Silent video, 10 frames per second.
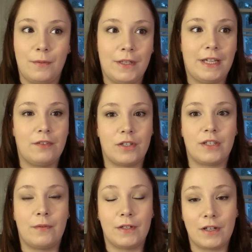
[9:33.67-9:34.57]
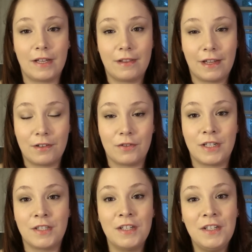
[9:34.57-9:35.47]
I want that dress, I want that
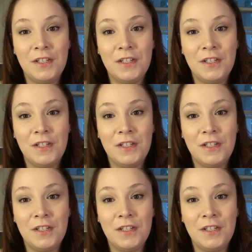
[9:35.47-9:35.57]
dress